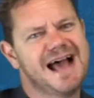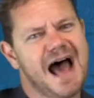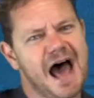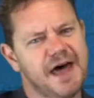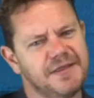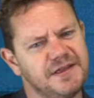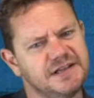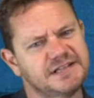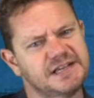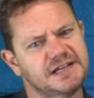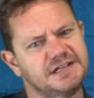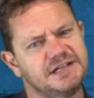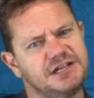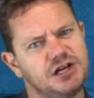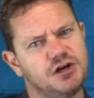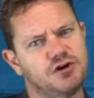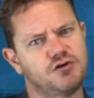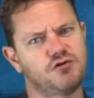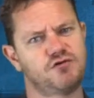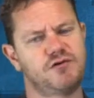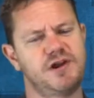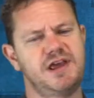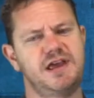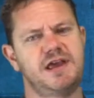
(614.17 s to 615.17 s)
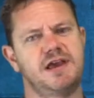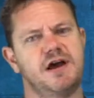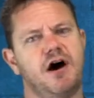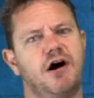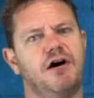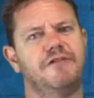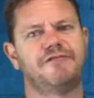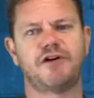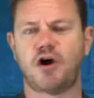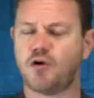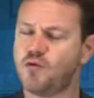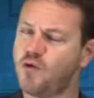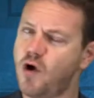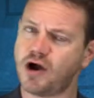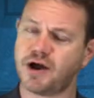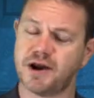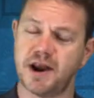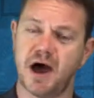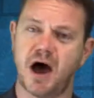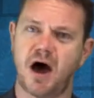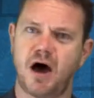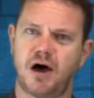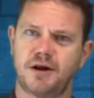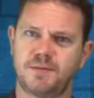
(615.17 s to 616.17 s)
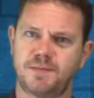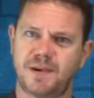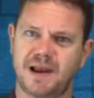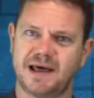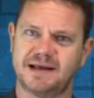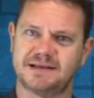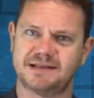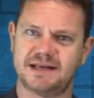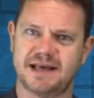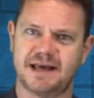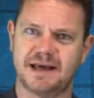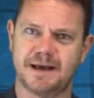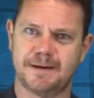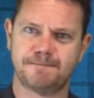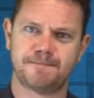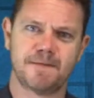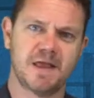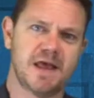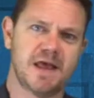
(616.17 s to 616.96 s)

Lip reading: And there's a degree of a rock and a hard place here,